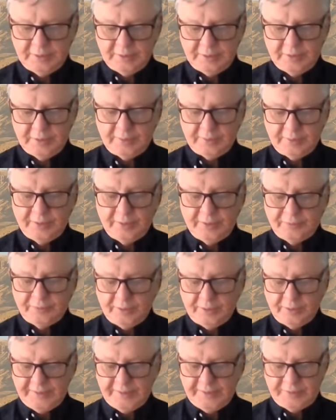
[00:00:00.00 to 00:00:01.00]
and
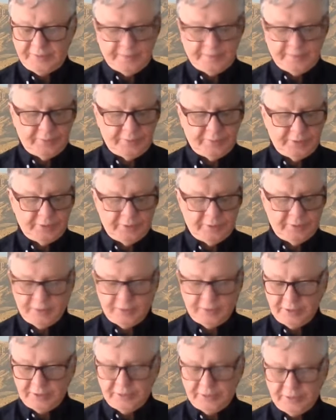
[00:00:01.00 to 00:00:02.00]
therefore gives them their
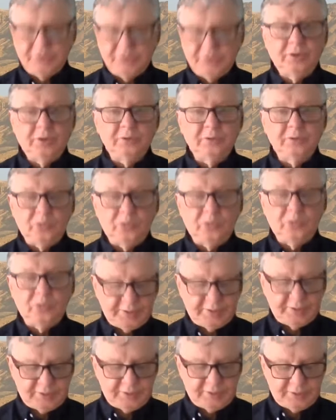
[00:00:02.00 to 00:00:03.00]
certain
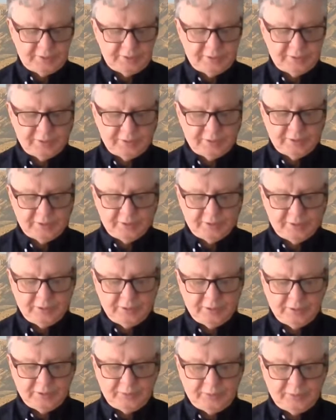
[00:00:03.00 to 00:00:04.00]
qualities,
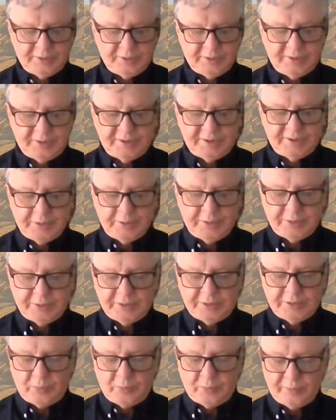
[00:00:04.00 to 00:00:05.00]
which
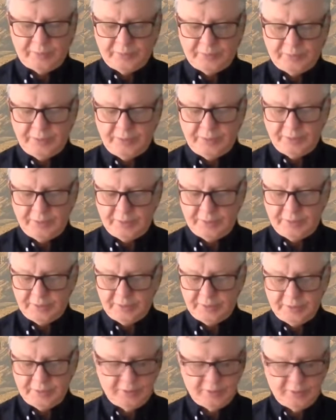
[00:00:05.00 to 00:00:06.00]
distinguishes one from the other.
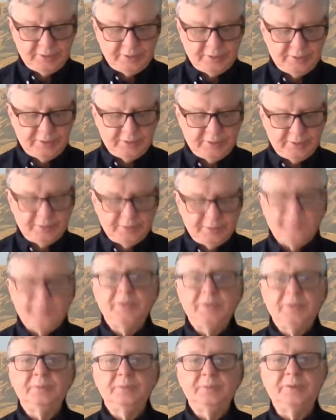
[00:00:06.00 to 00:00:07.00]

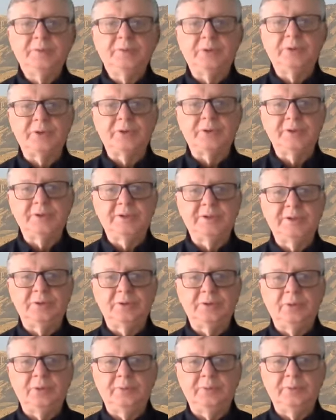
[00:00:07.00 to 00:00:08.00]
Of course, this is an
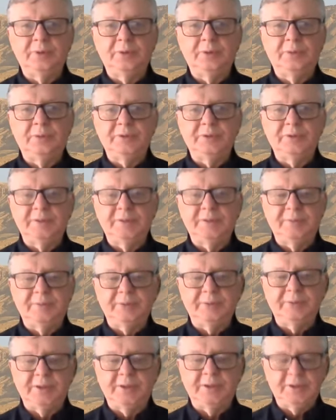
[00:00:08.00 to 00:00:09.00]

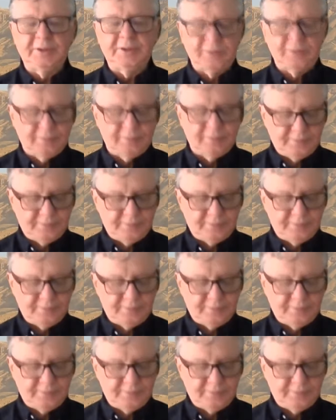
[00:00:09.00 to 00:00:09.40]
oversimplification.